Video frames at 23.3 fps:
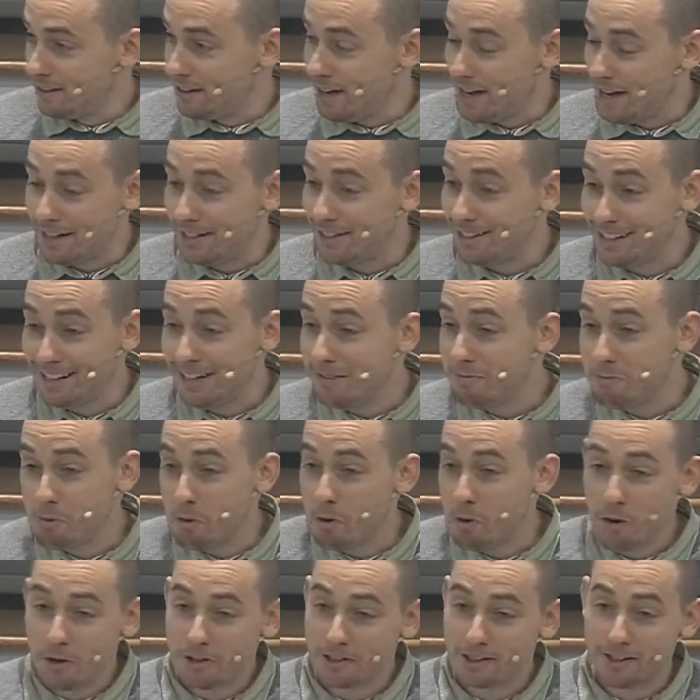And he
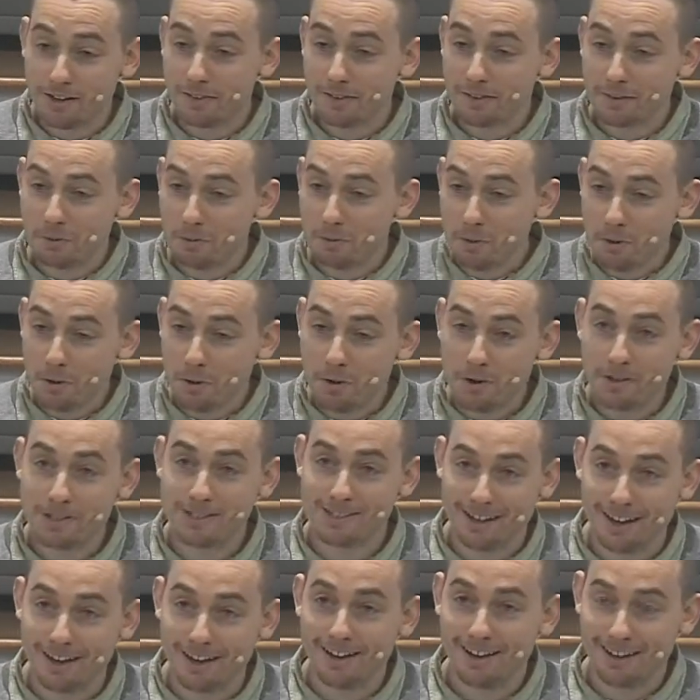walks on the
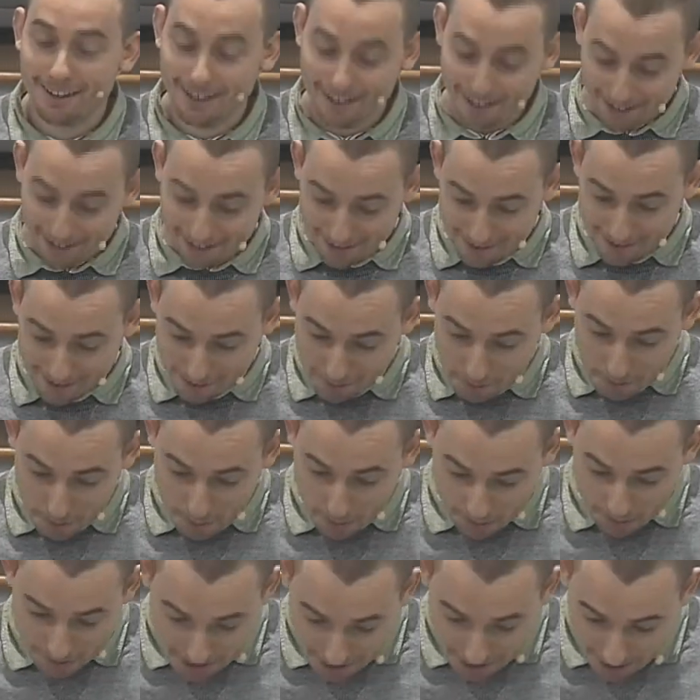water
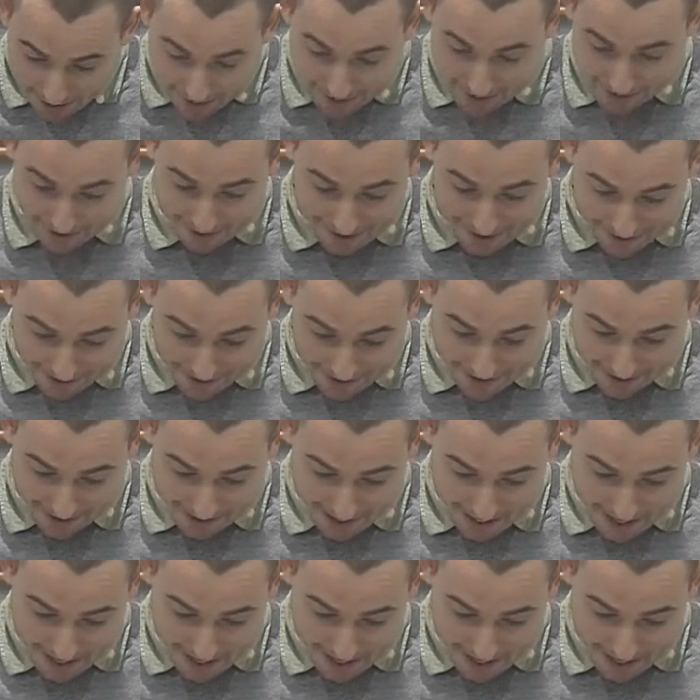toward Jesus.